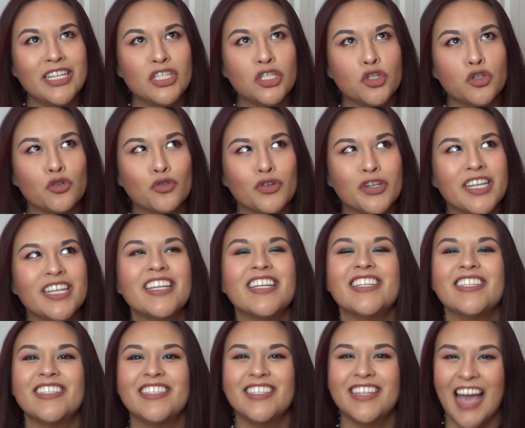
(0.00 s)
Tree
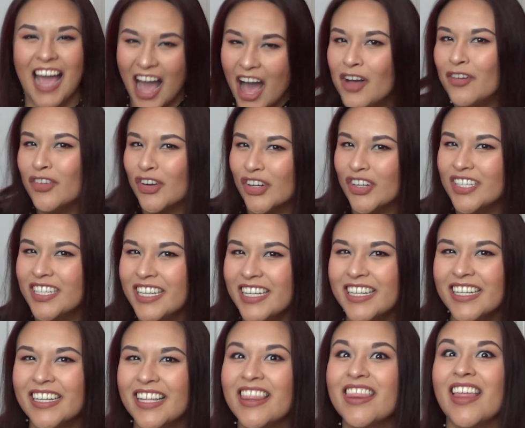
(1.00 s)
Tavern,
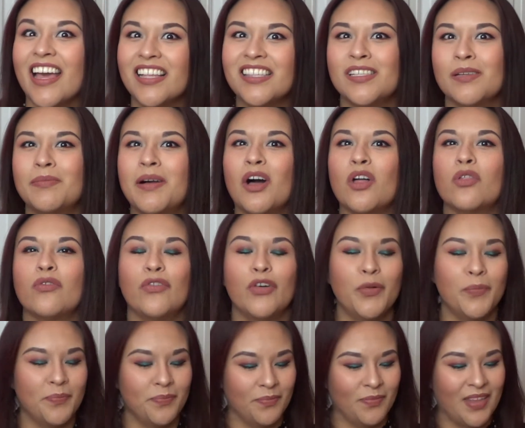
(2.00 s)
that's a
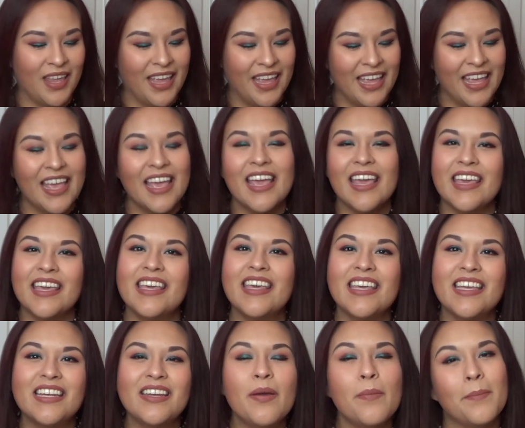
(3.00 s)
mouthful,
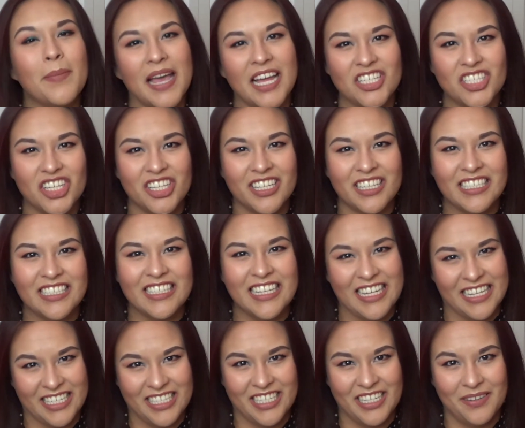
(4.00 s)
in Magic
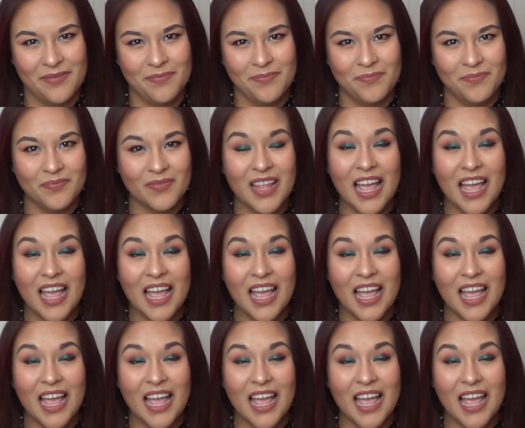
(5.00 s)
Kingdom.